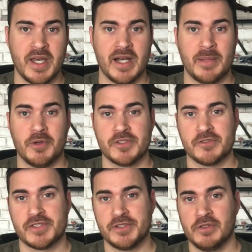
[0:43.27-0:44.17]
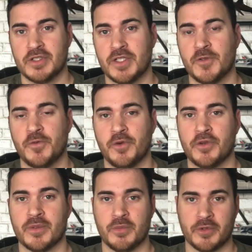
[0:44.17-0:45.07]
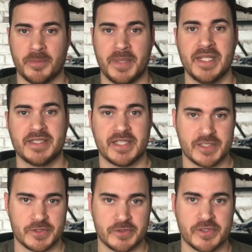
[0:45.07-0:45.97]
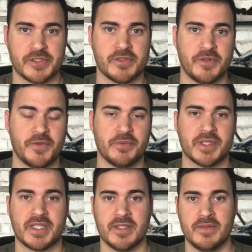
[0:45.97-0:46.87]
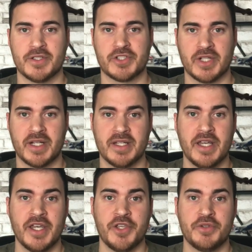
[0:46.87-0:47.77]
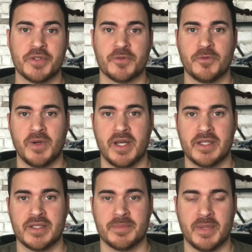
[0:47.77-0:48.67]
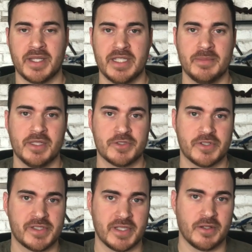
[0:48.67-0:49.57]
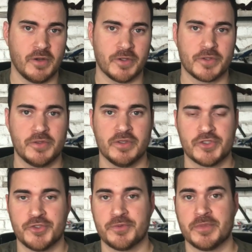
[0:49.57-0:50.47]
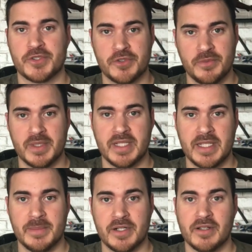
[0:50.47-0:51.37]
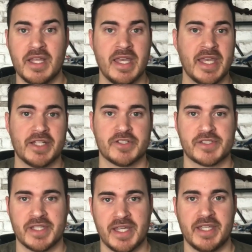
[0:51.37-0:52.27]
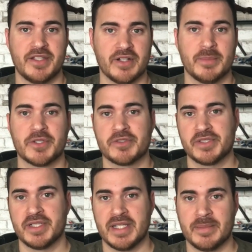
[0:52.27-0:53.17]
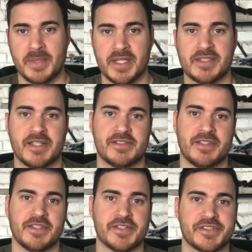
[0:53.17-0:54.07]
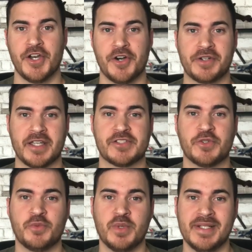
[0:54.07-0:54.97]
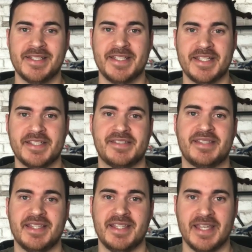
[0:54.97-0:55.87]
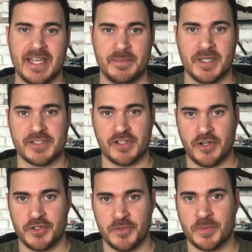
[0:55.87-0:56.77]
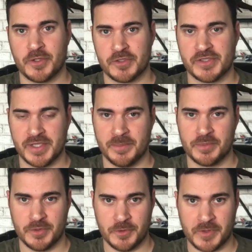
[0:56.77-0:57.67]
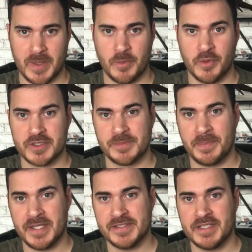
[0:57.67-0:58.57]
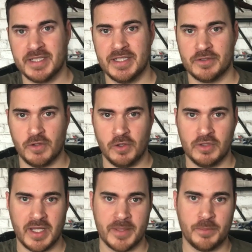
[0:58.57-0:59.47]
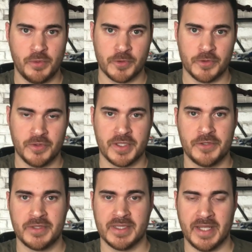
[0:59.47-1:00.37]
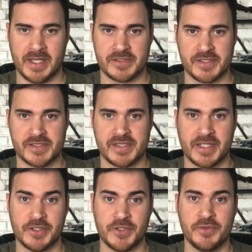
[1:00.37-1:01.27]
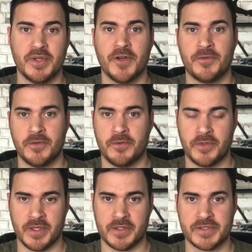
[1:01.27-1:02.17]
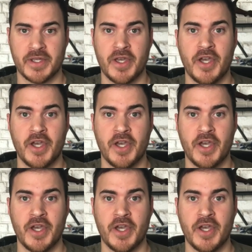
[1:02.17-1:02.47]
I'm also still looking for more beta testers. So if you want to give it a shot, you can find my email address in that article, shoot me an email and just say, hey, you know, I'm interested in beta testing this. Okay, so what is the Amex Auto Purchasing Program? Well, it's basically an online portal that you can access that can do a few things.